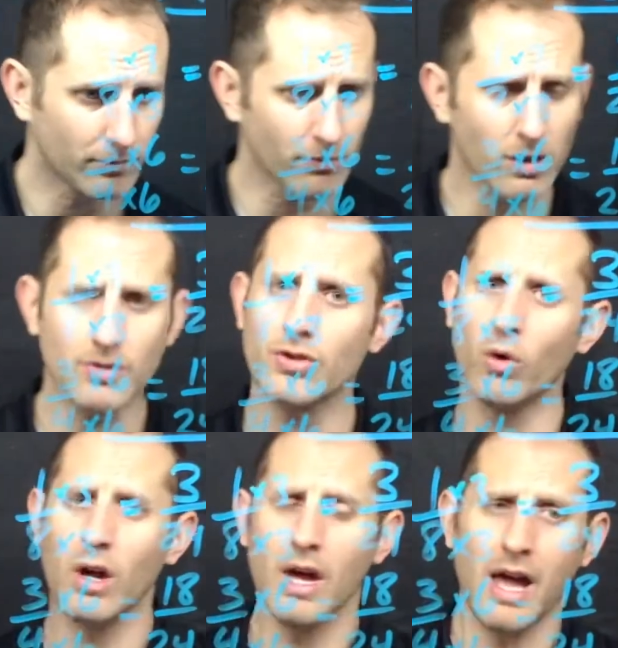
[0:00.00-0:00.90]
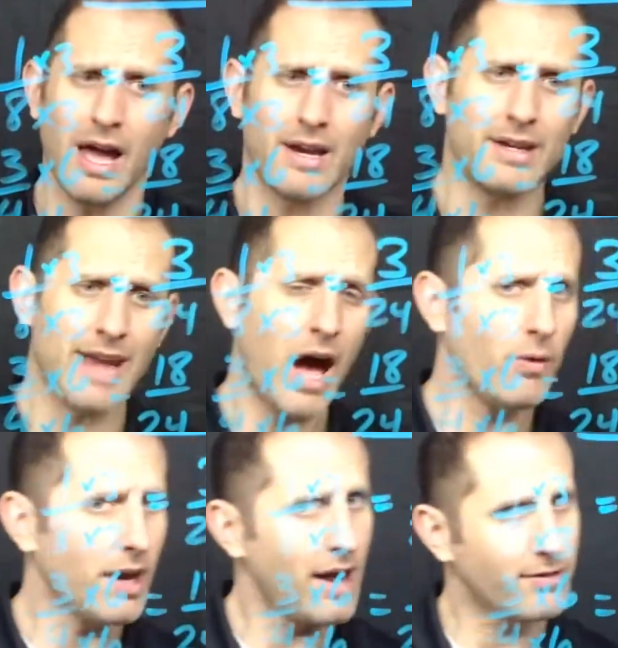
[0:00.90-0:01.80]
So
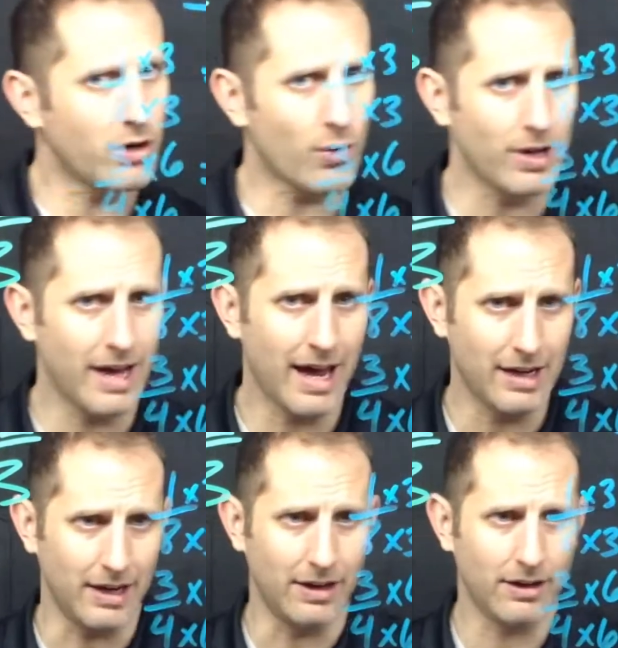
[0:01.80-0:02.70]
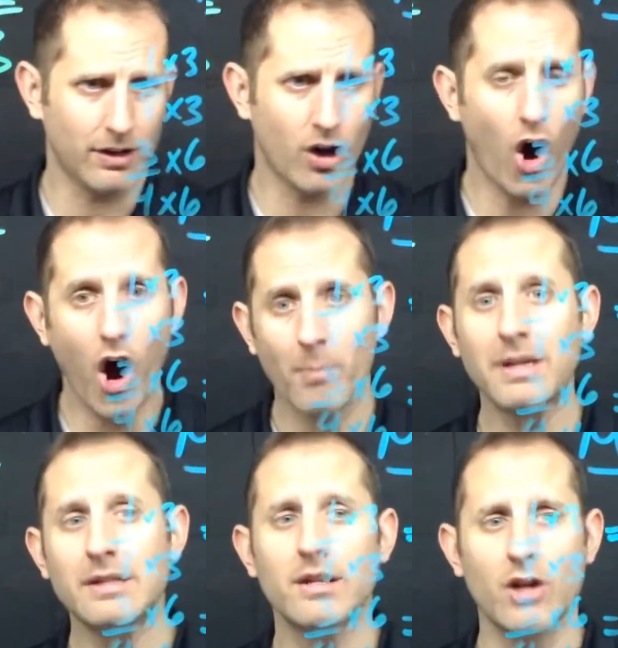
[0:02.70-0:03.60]
now that I've created
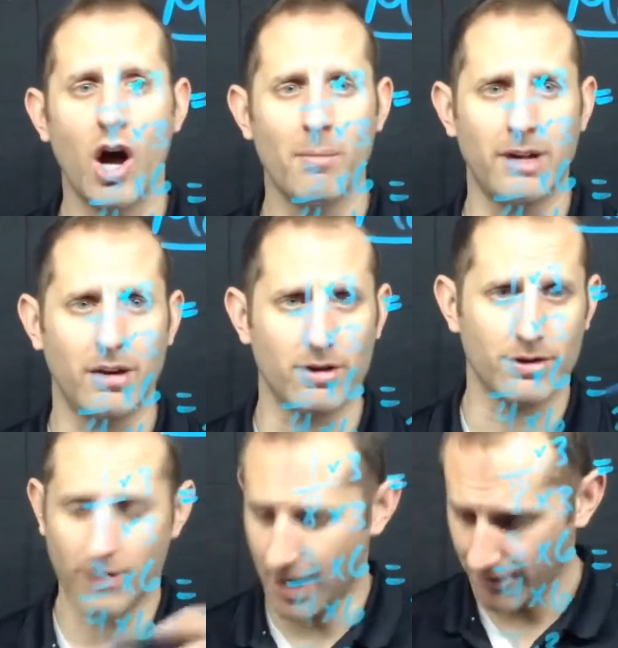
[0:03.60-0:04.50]
common denominators, I'm